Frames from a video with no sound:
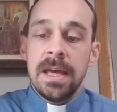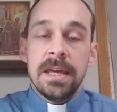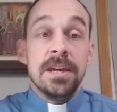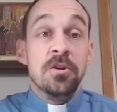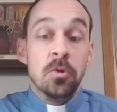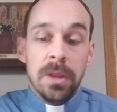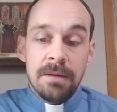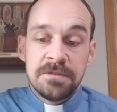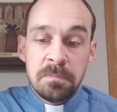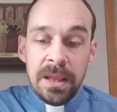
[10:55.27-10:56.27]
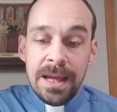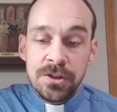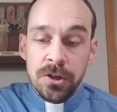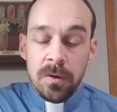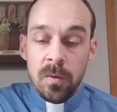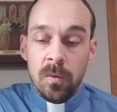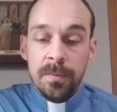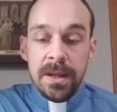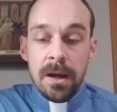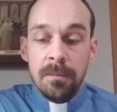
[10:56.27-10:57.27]
He who loves pleasure will
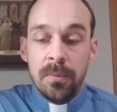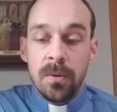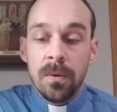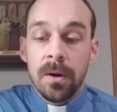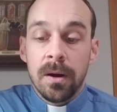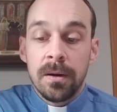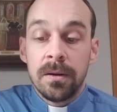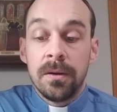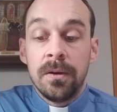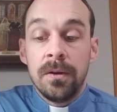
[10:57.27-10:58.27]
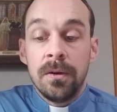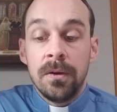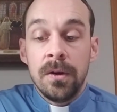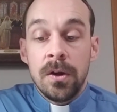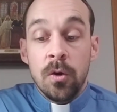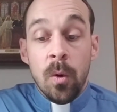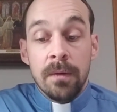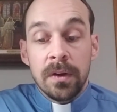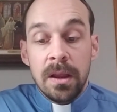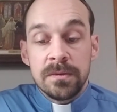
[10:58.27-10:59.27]
become poor.
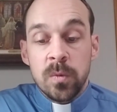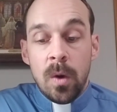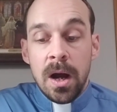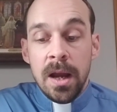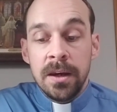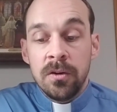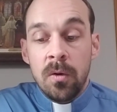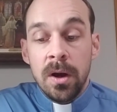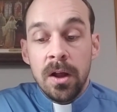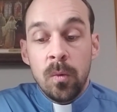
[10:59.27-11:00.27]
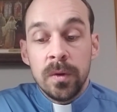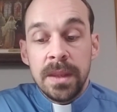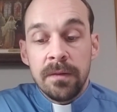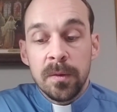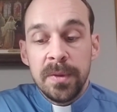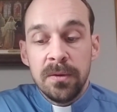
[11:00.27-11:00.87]
Whoever loves wine and oil will never be